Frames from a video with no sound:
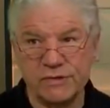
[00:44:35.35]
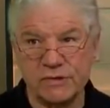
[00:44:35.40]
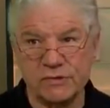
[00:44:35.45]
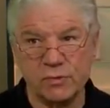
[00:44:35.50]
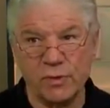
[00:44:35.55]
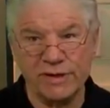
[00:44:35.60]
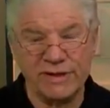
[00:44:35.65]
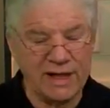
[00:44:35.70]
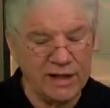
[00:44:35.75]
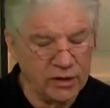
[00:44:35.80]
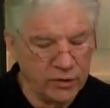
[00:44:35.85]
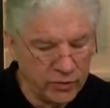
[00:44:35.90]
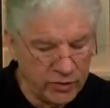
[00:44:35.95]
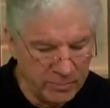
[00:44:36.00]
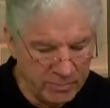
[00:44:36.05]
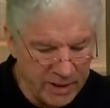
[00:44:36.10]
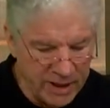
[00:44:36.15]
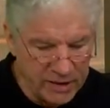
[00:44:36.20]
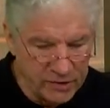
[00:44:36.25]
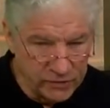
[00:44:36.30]
because what they learn
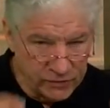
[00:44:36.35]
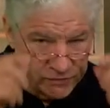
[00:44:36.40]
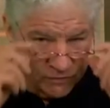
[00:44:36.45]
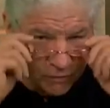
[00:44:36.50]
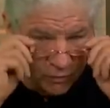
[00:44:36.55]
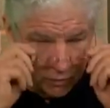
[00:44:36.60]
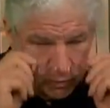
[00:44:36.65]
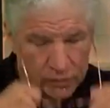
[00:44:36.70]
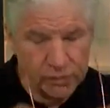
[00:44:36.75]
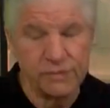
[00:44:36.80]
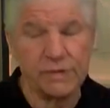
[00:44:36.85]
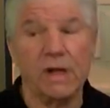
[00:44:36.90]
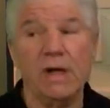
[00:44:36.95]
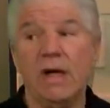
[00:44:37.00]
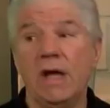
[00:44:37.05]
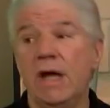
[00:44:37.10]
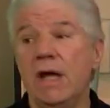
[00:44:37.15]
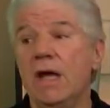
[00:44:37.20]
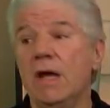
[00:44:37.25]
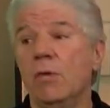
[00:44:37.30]
in medical schools
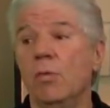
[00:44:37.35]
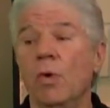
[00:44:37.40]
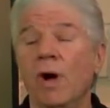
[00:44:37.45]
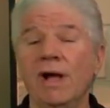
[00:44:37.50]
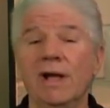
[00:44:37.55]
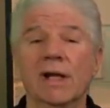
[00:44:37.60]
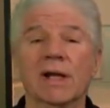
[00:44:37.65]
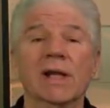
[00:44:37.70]
right?